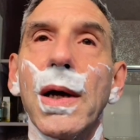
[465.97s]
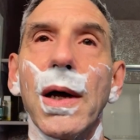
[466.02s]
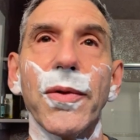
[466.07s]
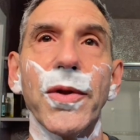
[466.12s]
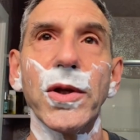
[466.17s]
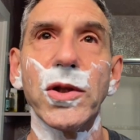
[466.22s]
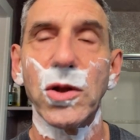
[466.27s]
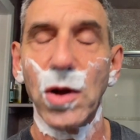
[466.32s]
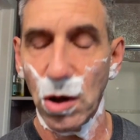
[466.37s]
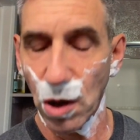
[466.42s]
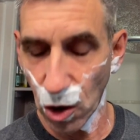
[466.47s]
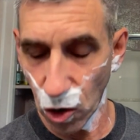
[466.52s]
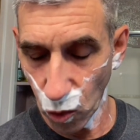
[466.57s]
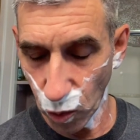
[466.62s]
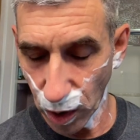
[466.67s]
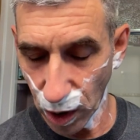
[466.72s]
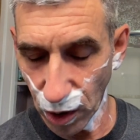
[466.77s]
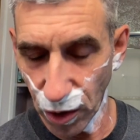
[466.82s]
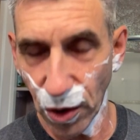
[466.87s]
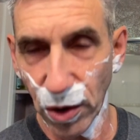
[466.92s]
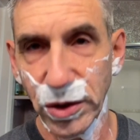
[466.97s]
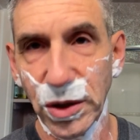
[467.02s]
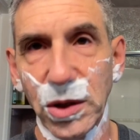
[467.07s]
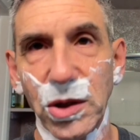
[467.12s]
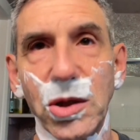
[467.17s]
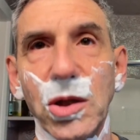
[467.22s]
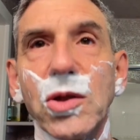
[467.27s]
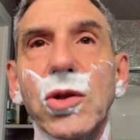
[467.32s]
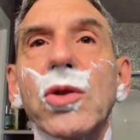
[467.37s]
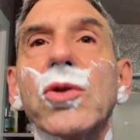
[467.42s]
This is another one of those that's
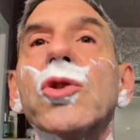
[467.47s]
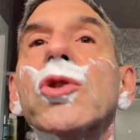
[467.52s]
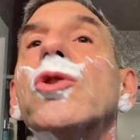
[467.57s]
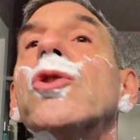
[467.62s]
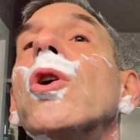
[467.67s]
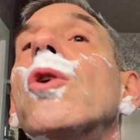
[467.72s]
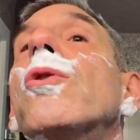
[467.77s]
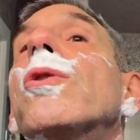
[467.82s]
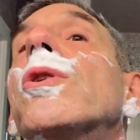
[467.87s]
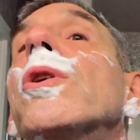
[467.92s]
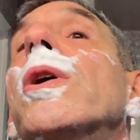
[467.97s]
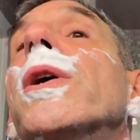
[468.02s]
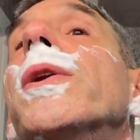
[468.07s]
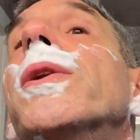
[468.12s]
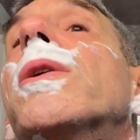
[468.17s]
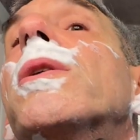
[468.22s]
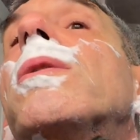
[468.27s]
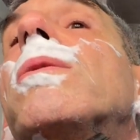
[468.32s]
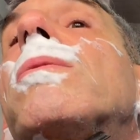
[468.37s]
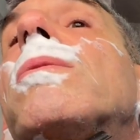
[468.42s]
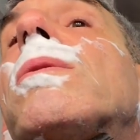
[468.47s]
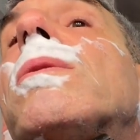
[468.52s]
just so good.